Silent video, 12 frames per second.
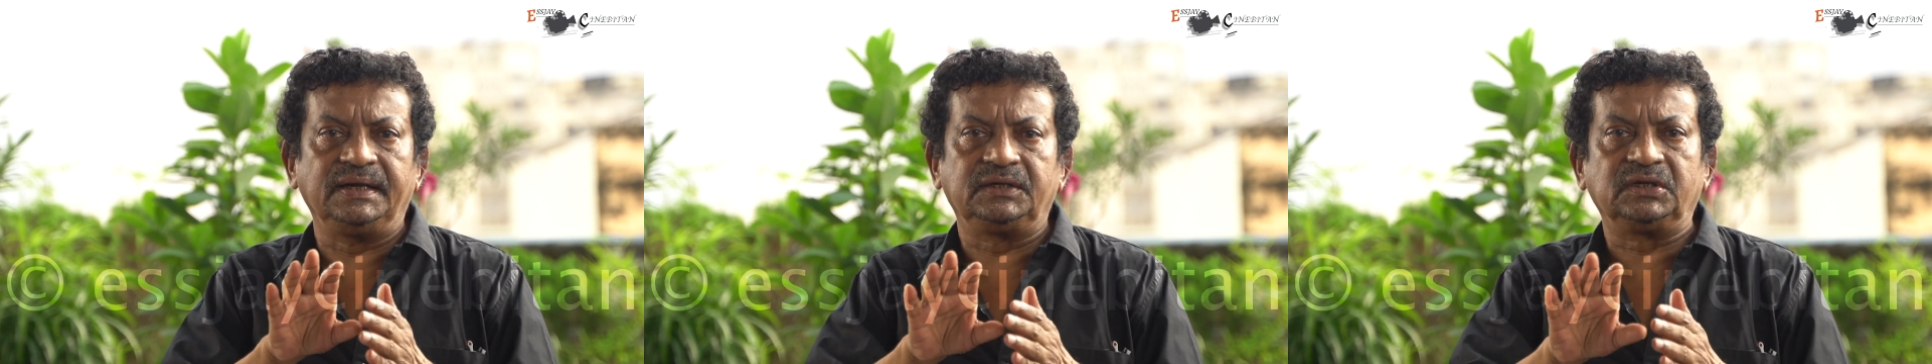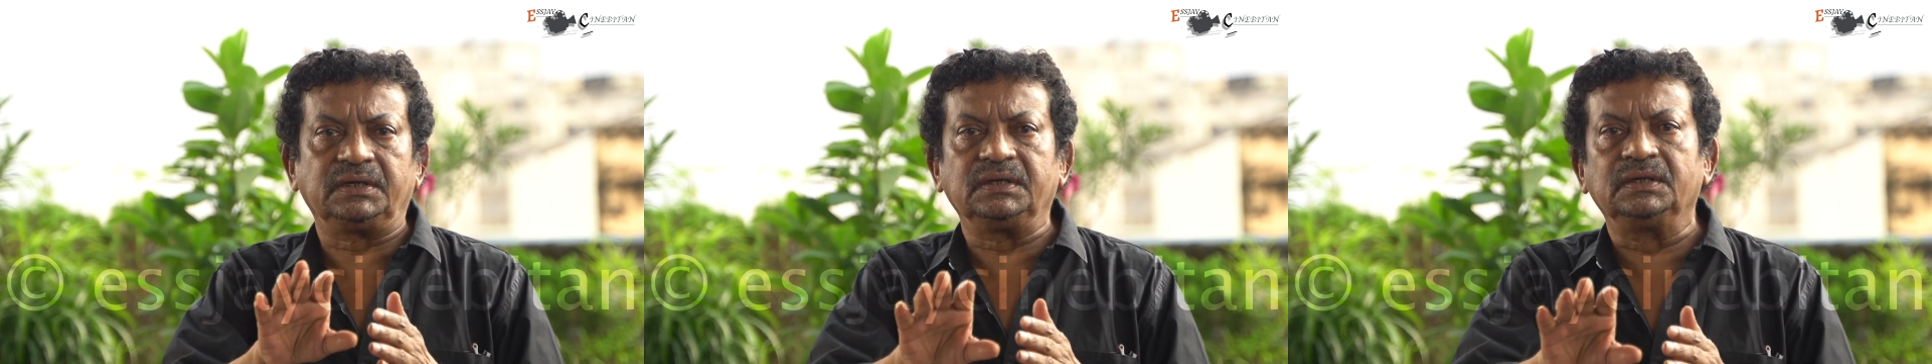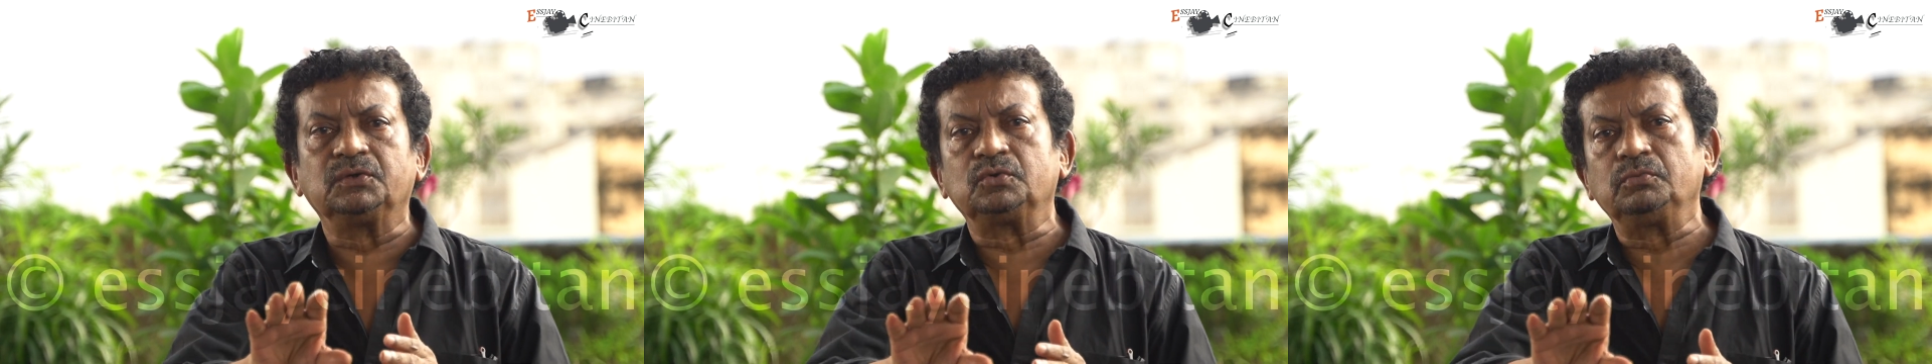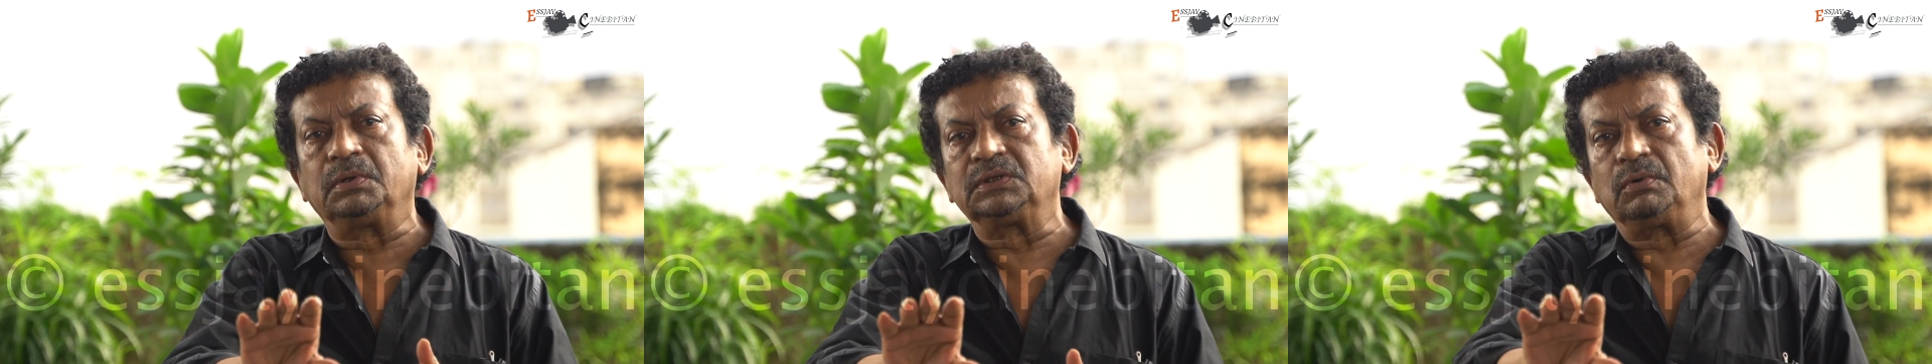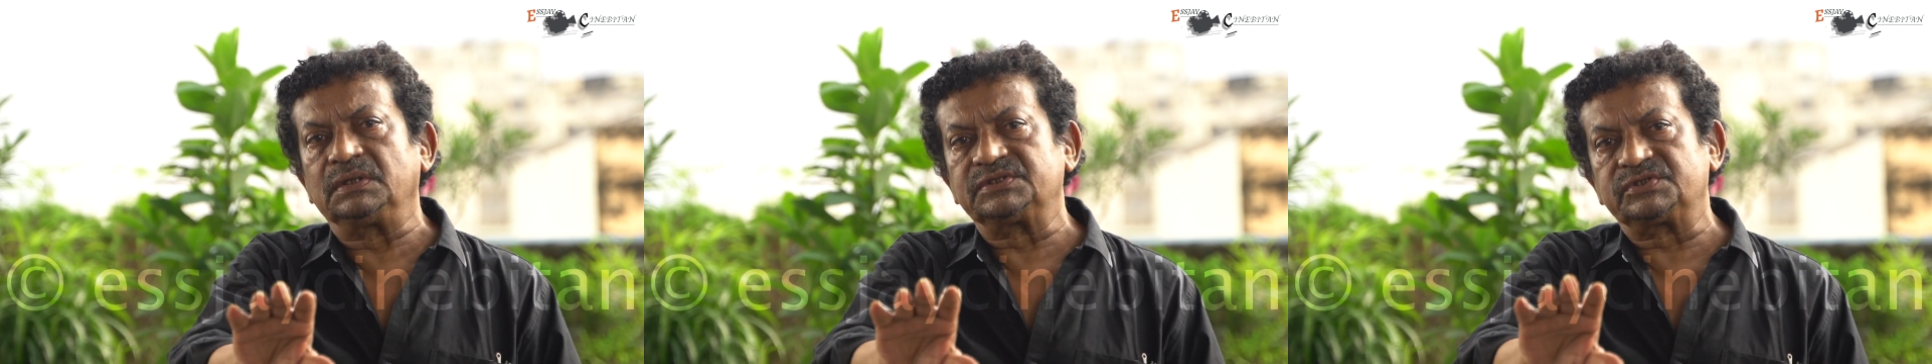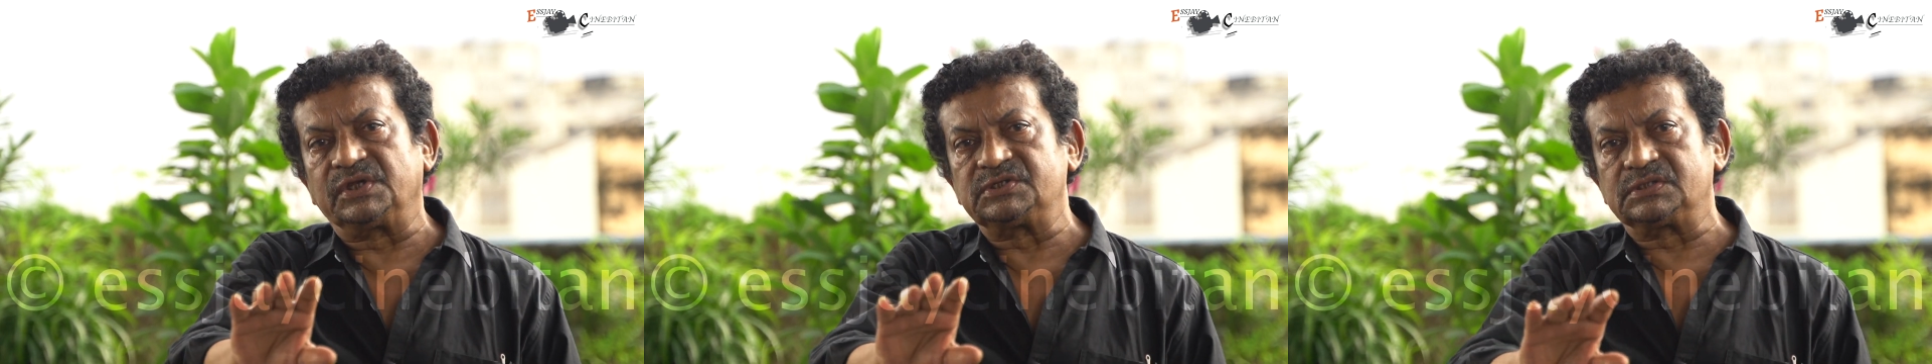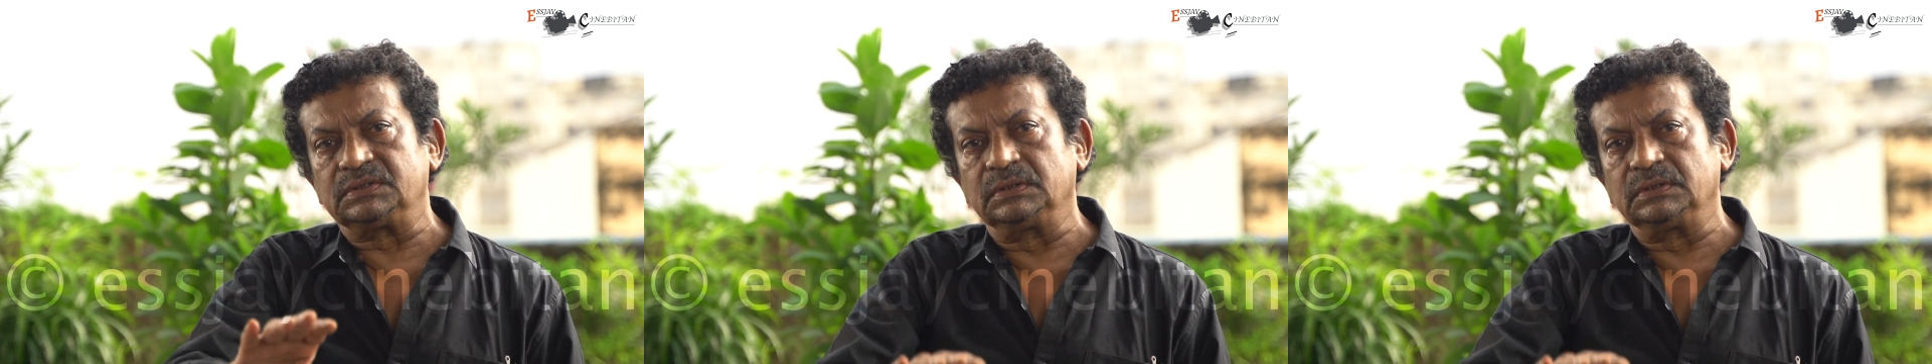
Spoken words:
entering into Bardhaman station.